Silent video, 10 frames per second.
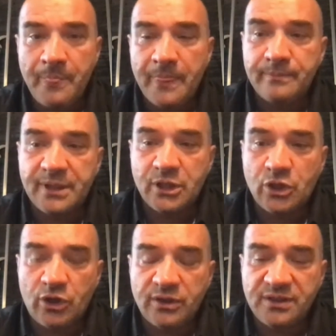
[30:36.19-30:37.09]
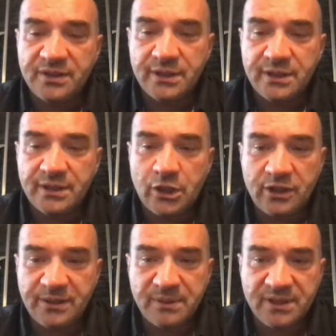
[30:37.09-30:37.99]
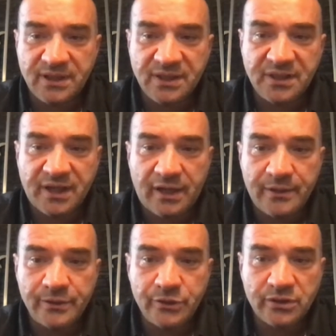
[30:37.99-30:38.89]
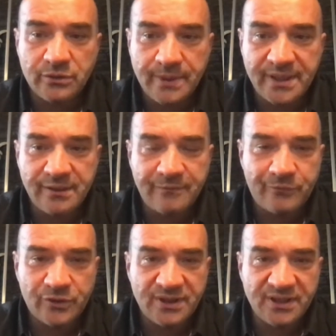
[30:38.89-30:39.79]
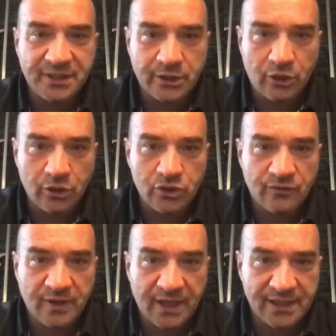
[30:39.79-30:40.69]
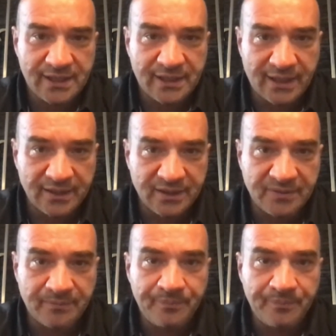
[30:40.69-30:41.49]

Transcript: because the hospitals are not ready for this technology of glycan analysis.